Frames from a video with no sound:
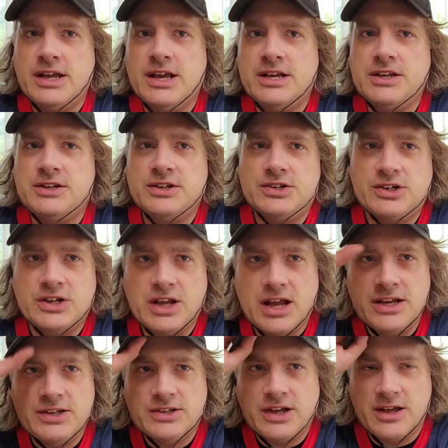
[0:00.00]
In addition,
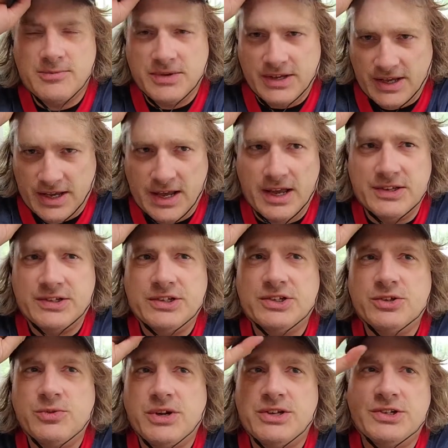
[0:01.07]
anytime that a
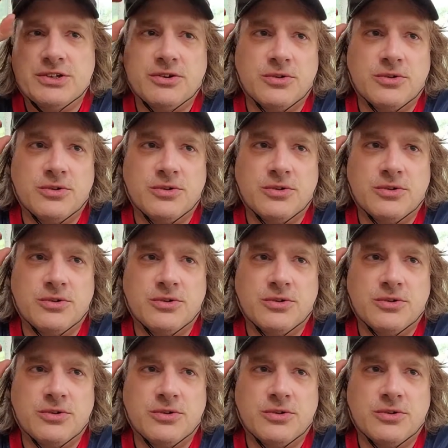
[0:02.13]
situation